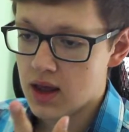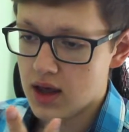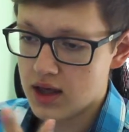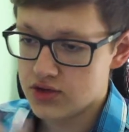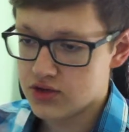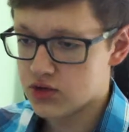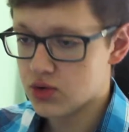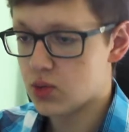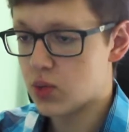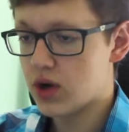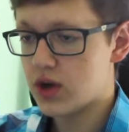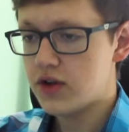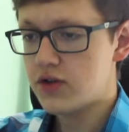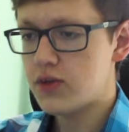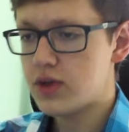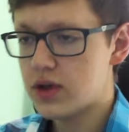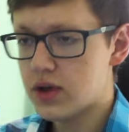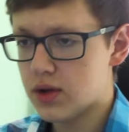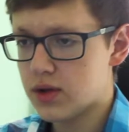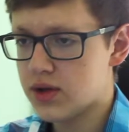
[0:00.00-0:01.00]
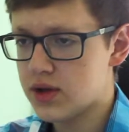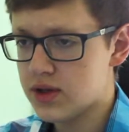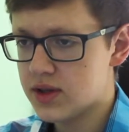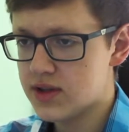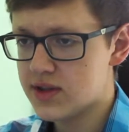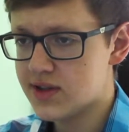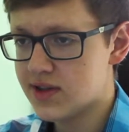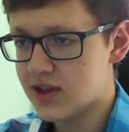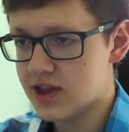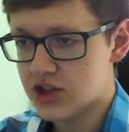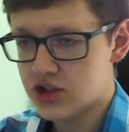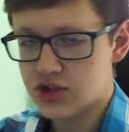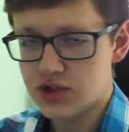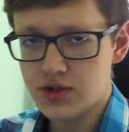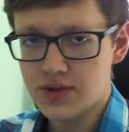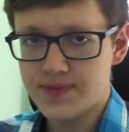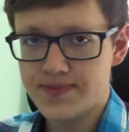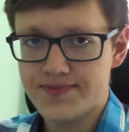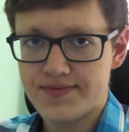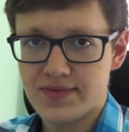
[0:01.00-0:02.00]
And so what have we learned in this
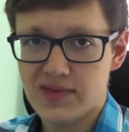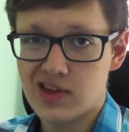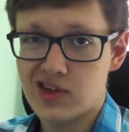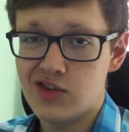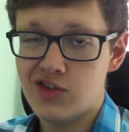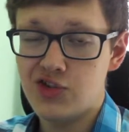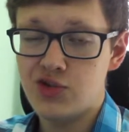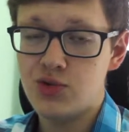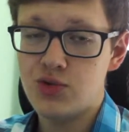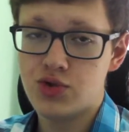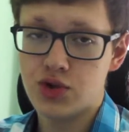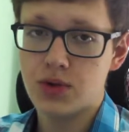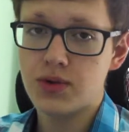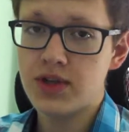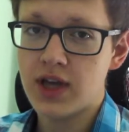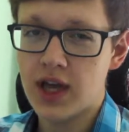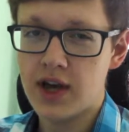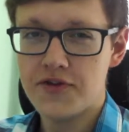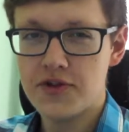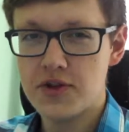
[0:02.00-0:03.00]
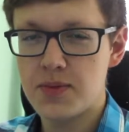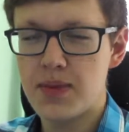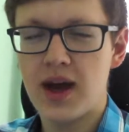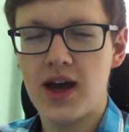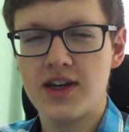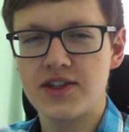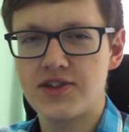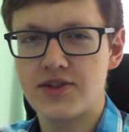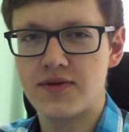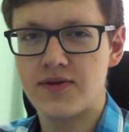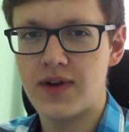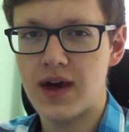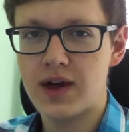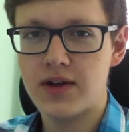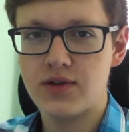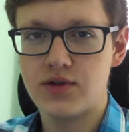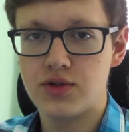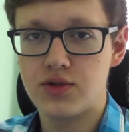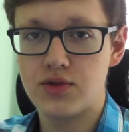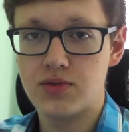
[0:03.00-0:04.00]
lecture? You don't have to pass a
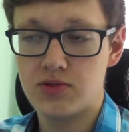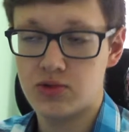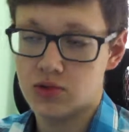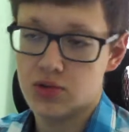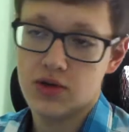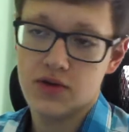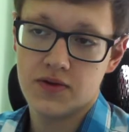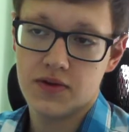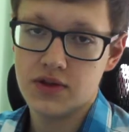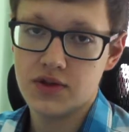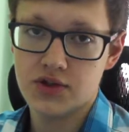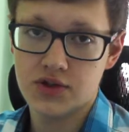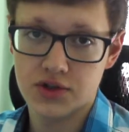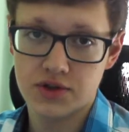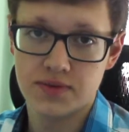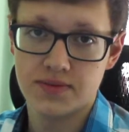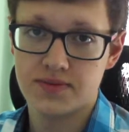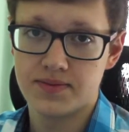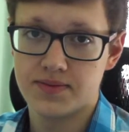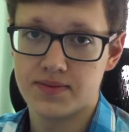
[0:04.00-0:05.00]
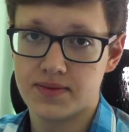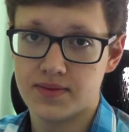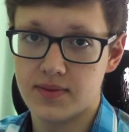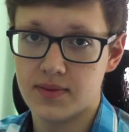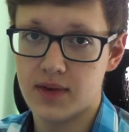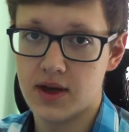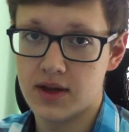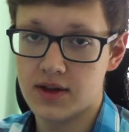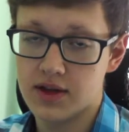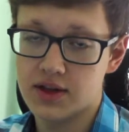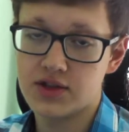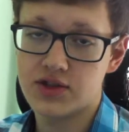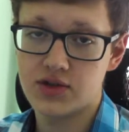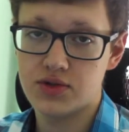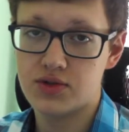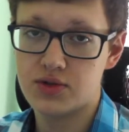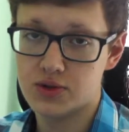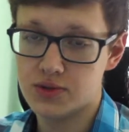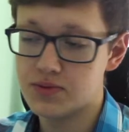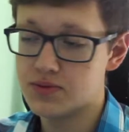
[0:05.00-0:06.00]
value to a function unless
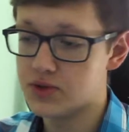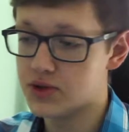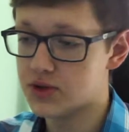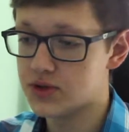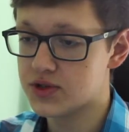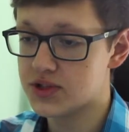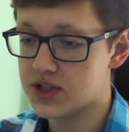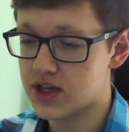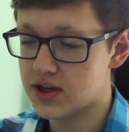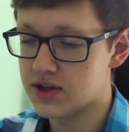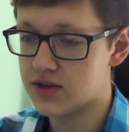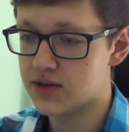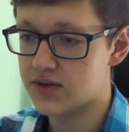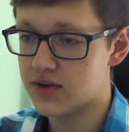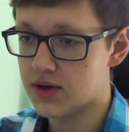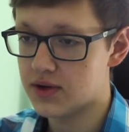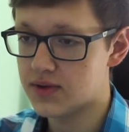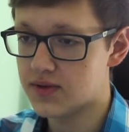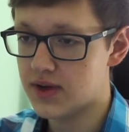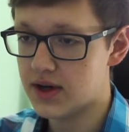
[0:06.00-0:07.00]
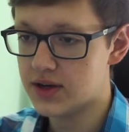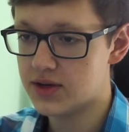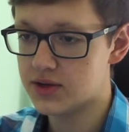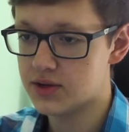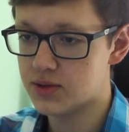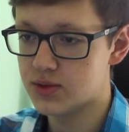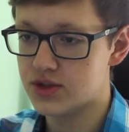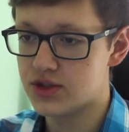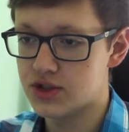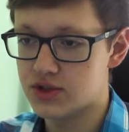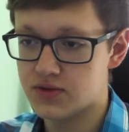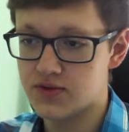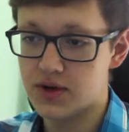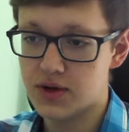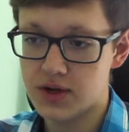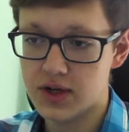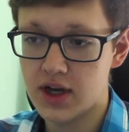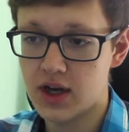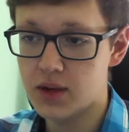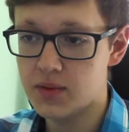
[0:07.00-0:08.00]
you set a default value, which is
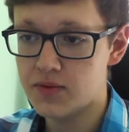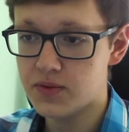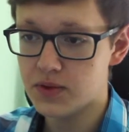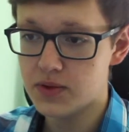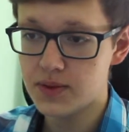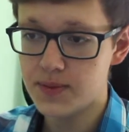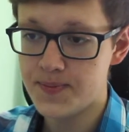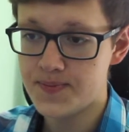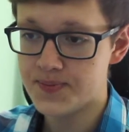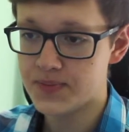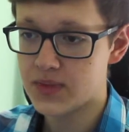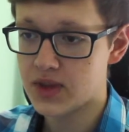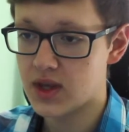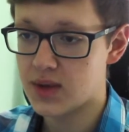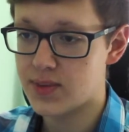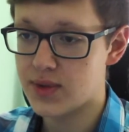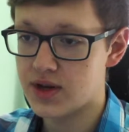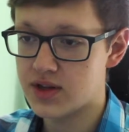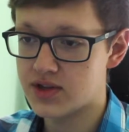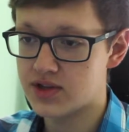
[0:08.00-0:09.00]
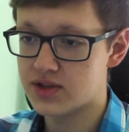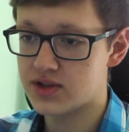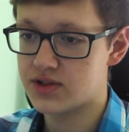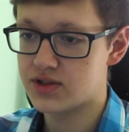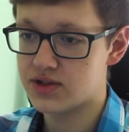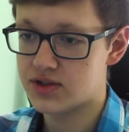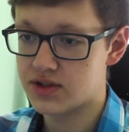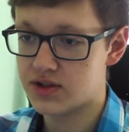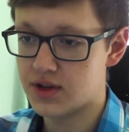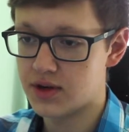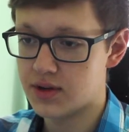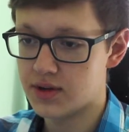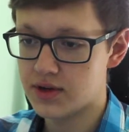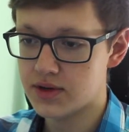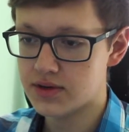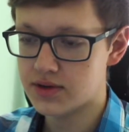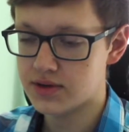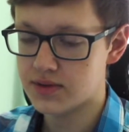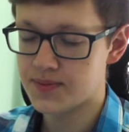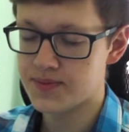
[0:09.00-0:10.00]
very helpful in many
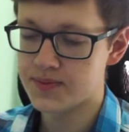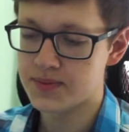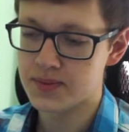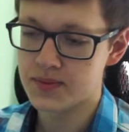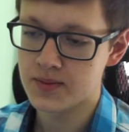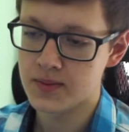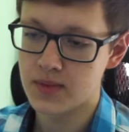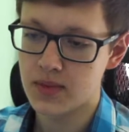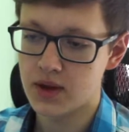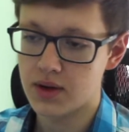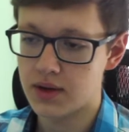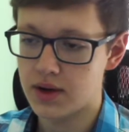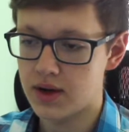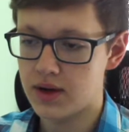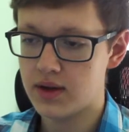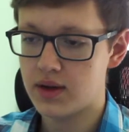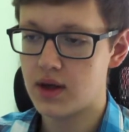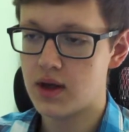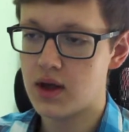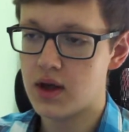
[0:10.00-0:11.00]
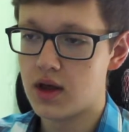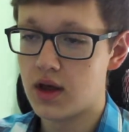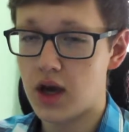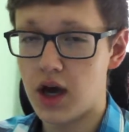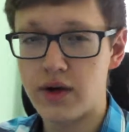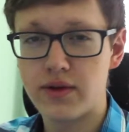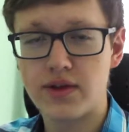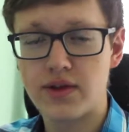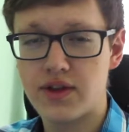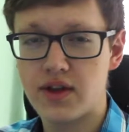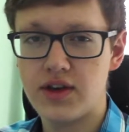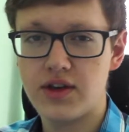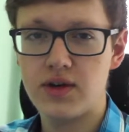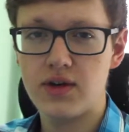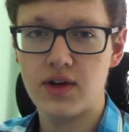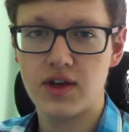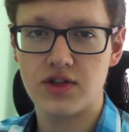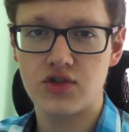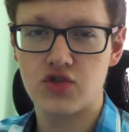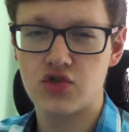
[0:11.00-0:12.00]
scenarios, all right? I want to thank
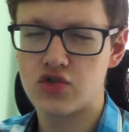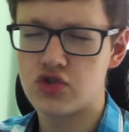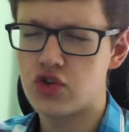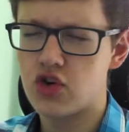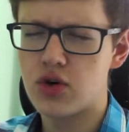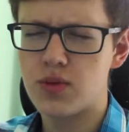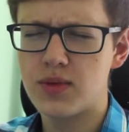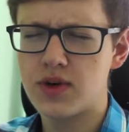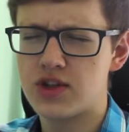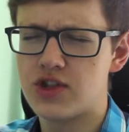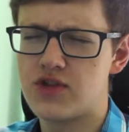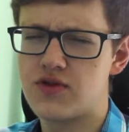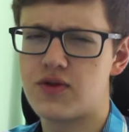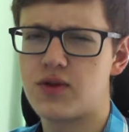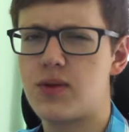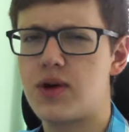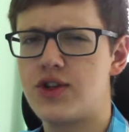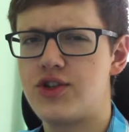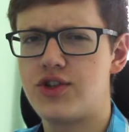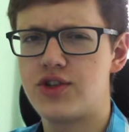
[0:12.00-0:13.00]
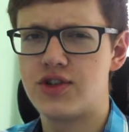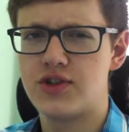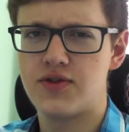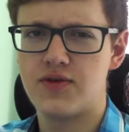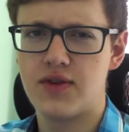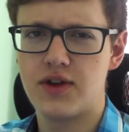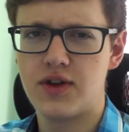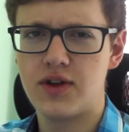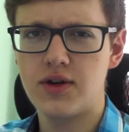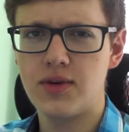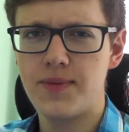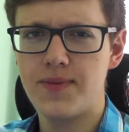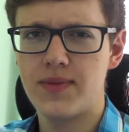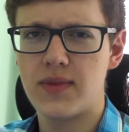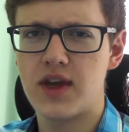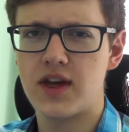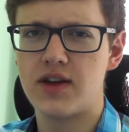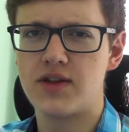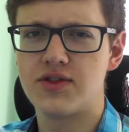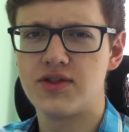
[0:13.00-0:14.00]
you guys so much for watching this video,
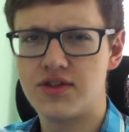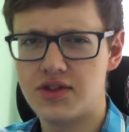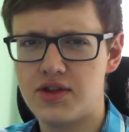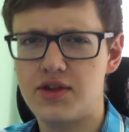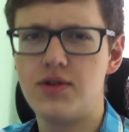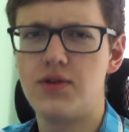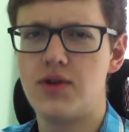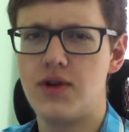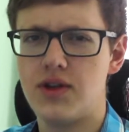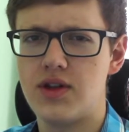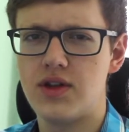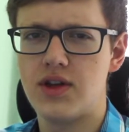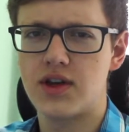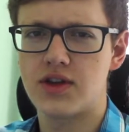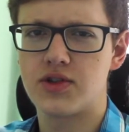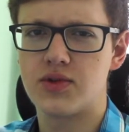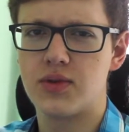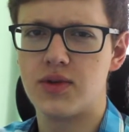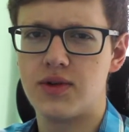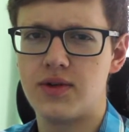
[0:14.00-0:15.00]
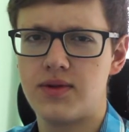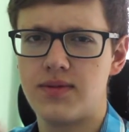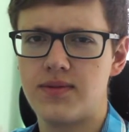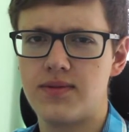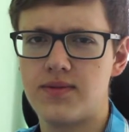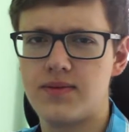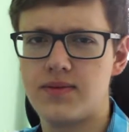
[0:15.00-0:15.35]
and I'll see you in the next one.